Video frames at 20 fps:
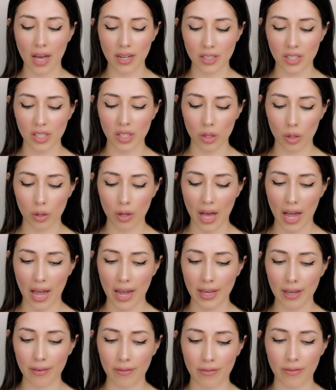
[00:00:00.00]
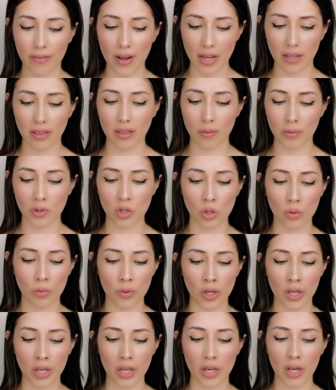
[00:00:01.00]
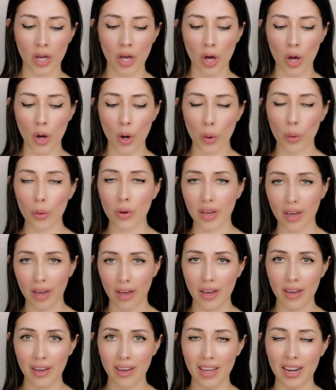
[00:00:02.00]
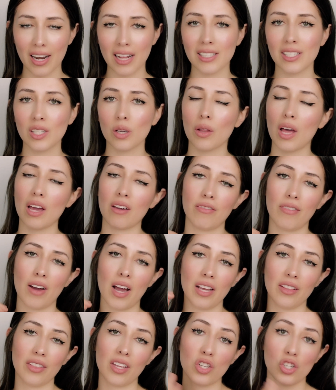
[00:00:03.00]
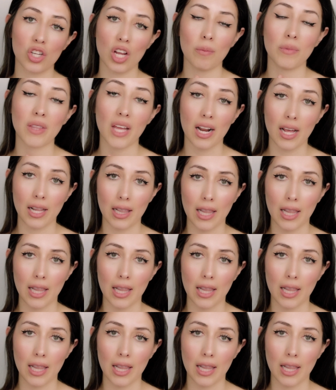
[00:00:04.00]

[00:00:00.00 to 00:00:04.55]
until I find them to be okay, and until I find the shape that I